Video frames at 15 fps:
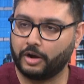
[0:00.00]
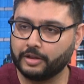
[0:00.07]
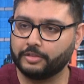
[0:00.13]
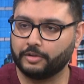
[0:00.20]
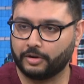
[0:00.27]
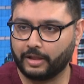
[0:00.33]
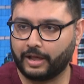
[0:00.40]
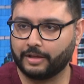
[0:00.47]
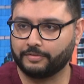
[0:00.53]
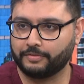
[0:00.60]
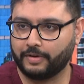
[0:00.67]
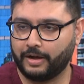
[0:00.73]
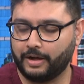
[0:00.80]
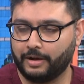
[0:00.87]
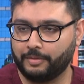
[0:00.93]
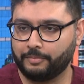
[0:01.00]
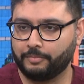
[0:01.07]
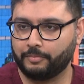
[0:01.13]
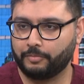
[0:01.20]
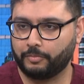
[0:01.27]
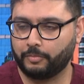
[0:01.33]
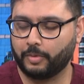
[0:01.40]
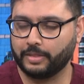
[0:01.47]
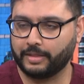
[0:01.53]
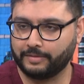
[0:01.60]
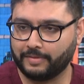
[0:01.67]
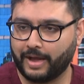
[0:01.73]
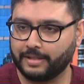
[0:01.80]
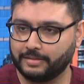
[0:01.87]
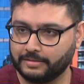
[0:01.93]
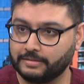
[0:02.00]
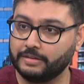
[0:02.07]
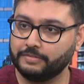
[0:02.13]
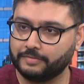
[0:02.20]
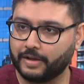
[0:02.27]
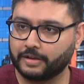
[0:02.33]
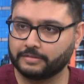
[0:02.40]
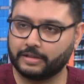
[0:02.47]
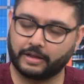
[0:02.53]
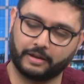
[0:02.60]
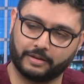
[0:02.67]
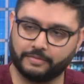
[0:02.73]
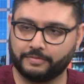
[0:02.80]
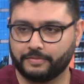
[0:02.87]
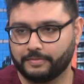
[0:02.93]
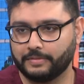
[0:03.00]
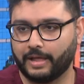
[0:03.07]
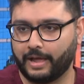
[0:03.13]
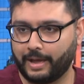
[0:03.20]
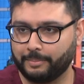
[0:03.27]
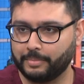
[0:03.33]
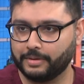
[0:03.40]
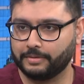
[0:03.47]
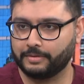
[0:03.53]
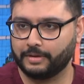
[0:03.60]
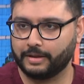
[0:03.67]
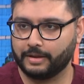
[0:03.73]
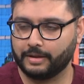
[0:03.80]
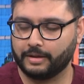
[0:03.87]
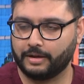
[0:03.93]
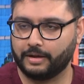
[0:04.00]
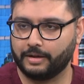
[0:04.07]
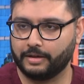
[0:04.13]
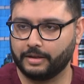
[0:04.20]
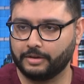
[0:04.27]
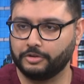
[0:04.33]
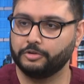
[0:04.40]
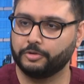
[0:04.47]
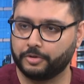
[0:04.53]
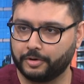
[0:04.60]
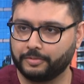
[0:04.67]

in their life when they've had these defects that happened in utero.